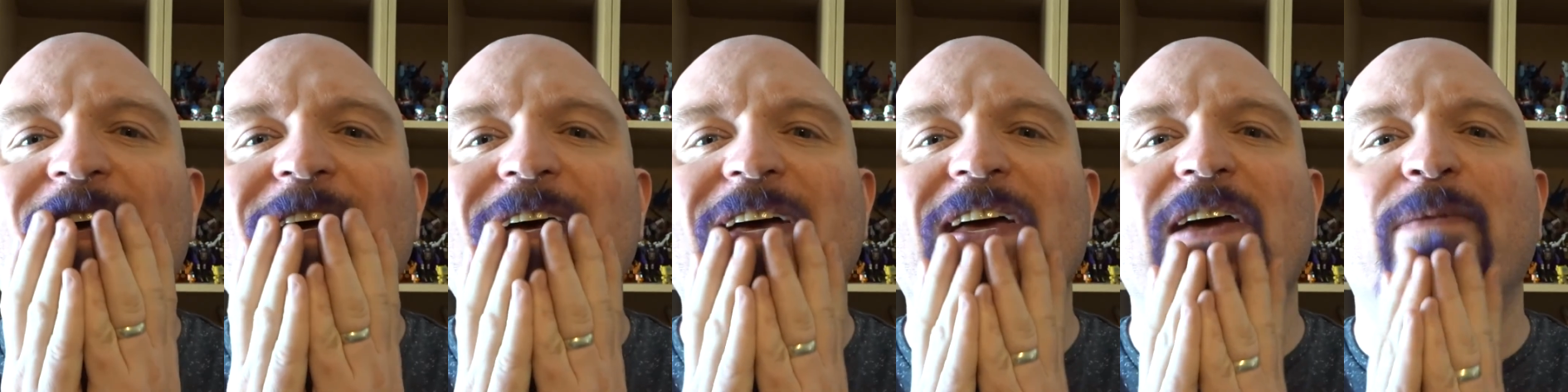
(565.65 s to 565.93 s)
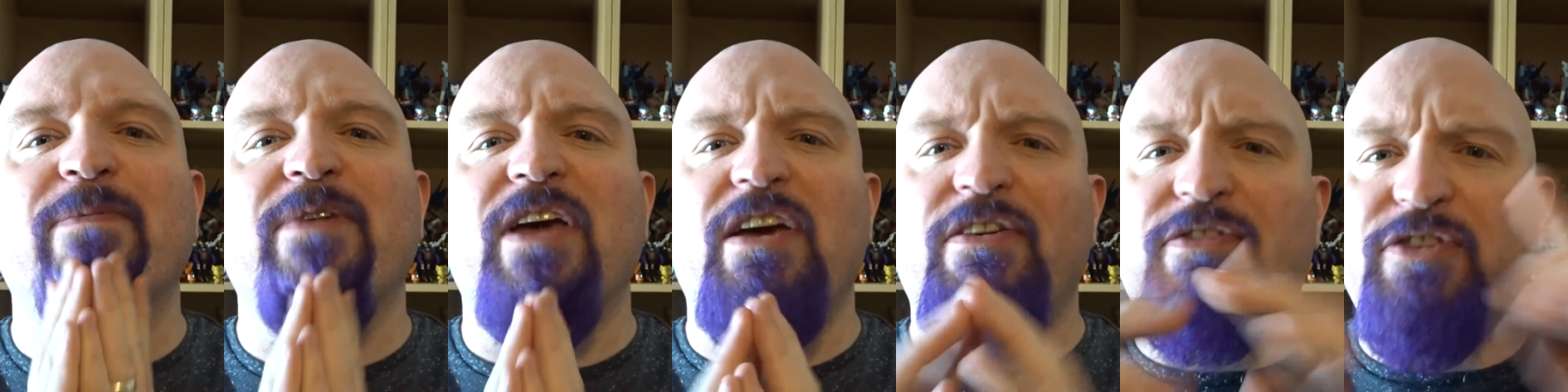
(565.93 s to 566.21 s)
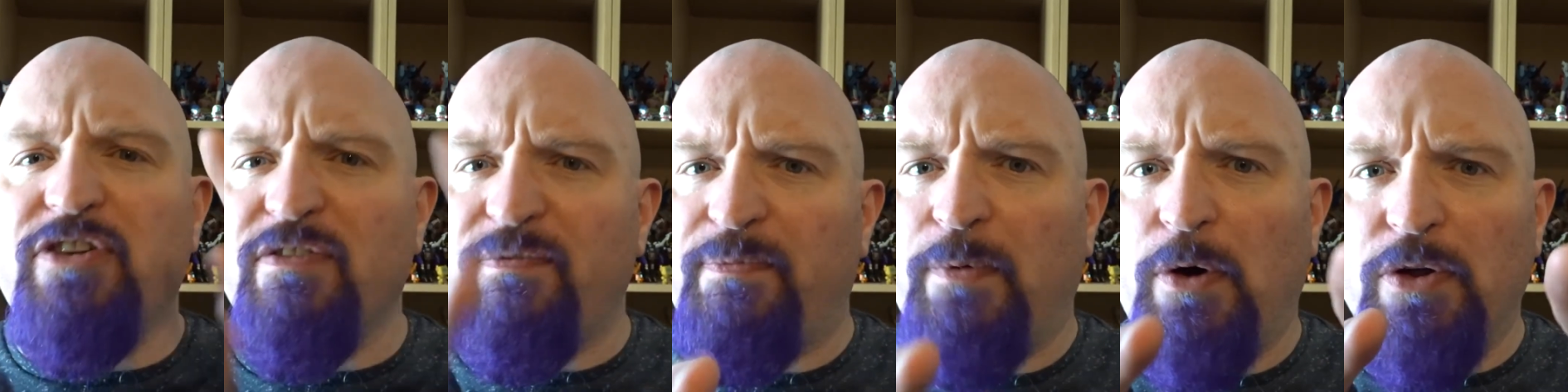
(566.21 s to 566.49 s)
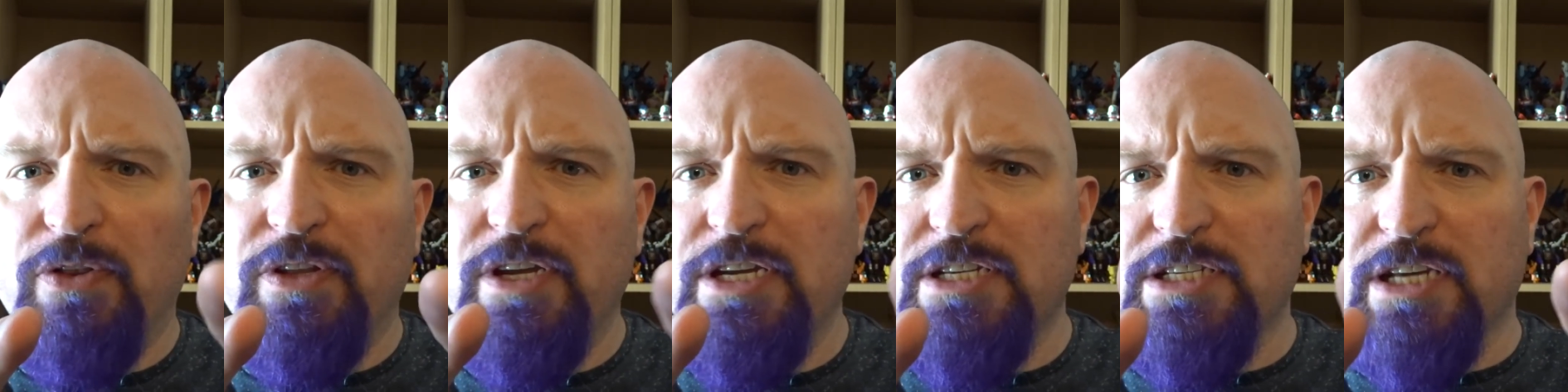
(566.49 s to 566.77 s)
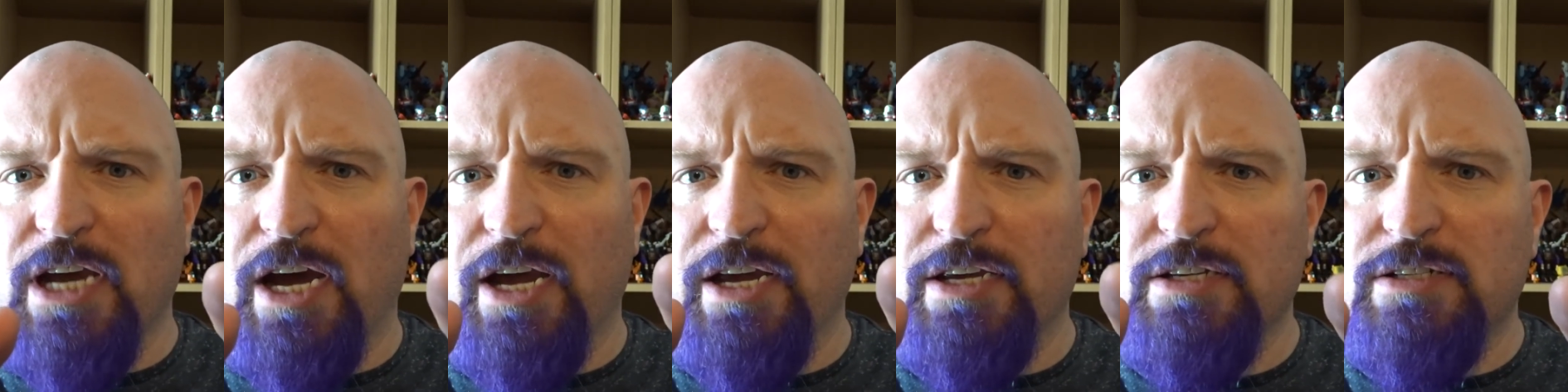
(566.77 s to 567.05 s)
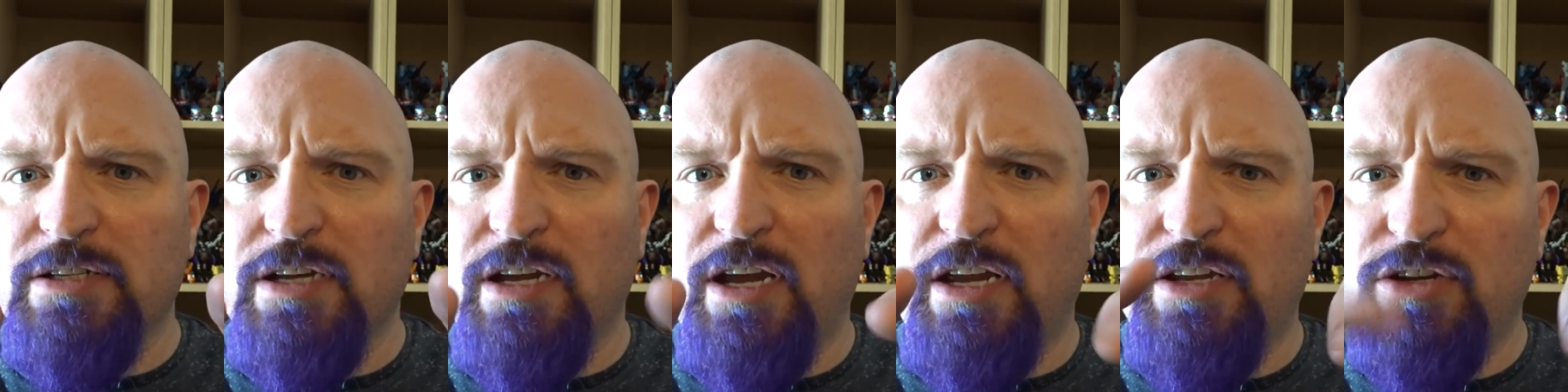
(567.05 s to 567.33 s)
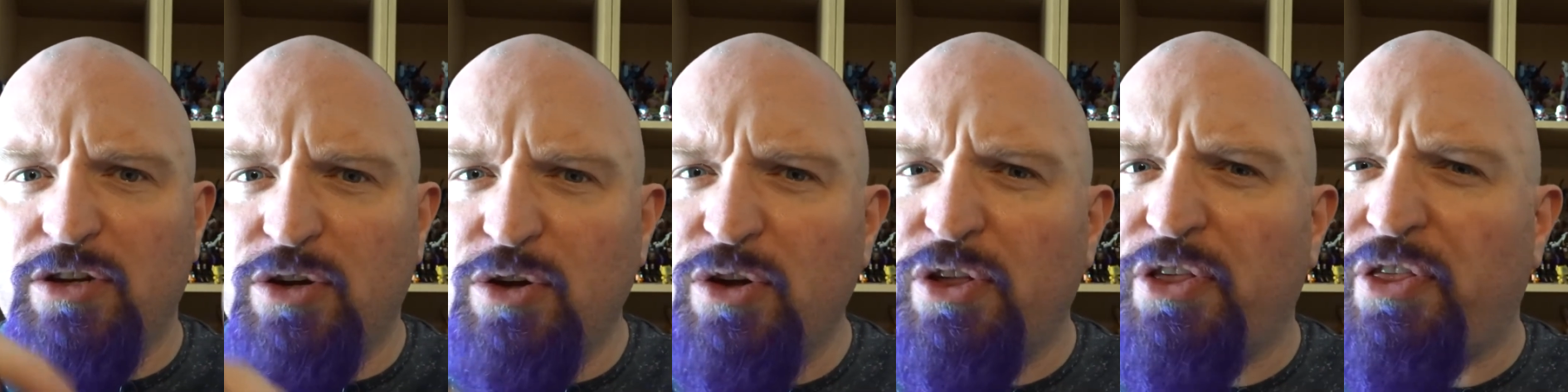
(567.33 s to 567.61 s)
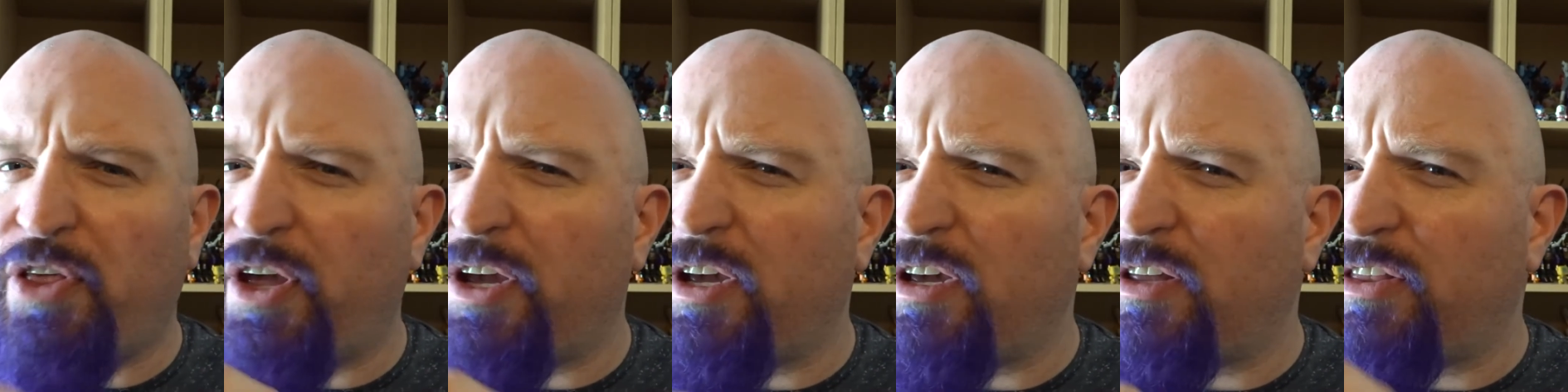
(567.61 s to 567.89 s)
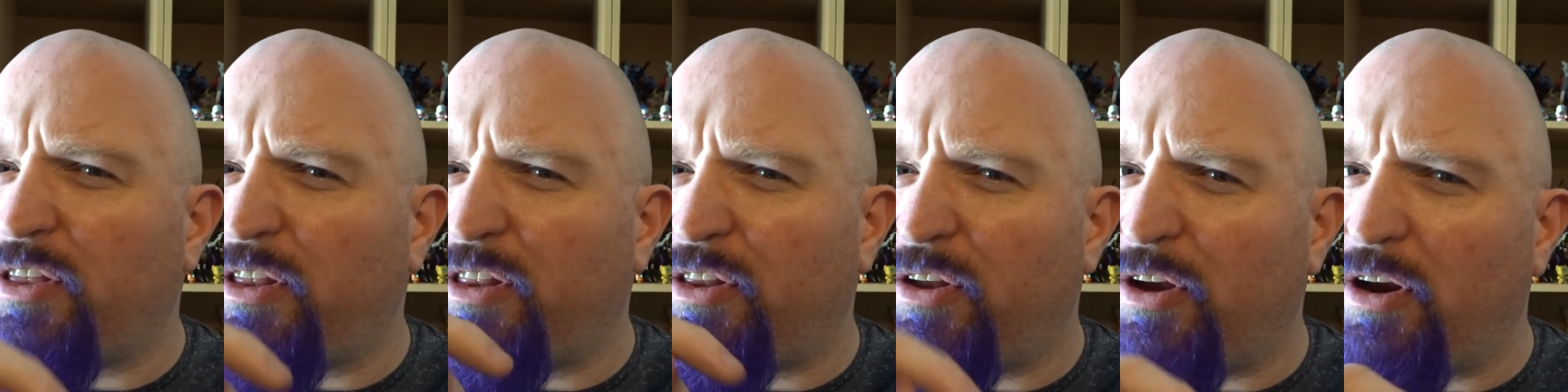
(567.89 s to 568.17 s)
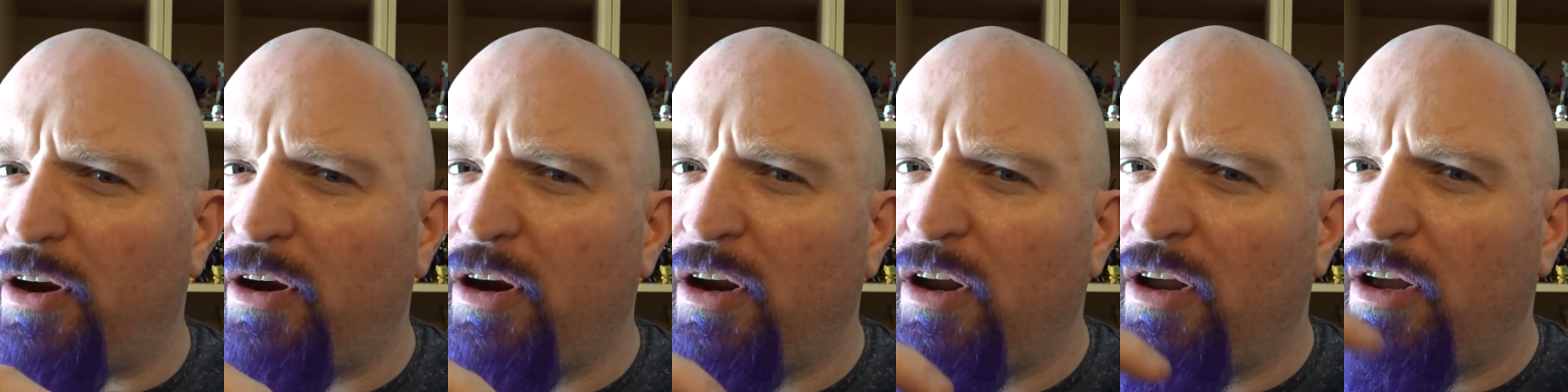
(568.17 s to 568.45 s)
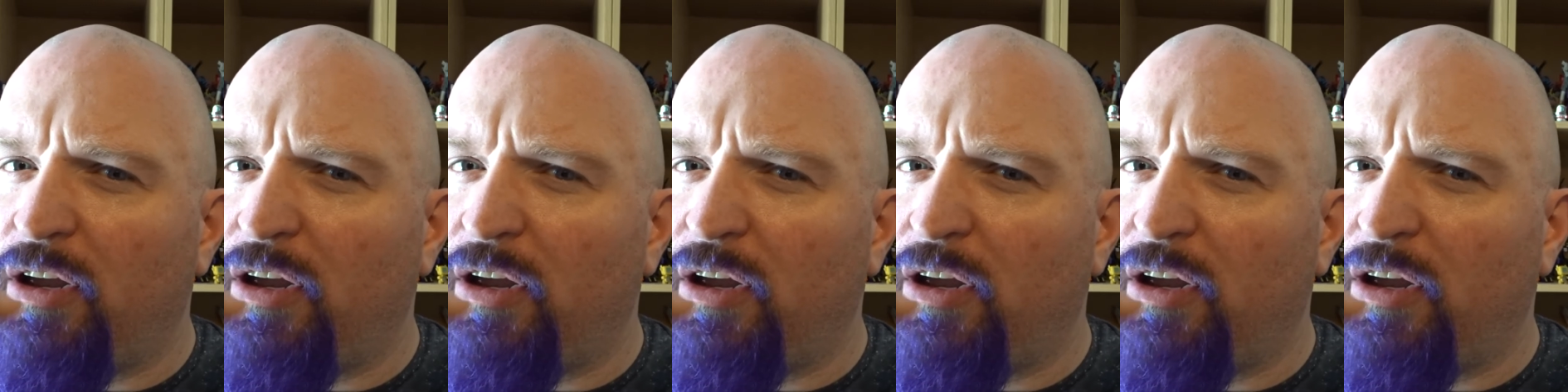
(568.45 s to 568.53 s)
If you've bought these guys and you think that they're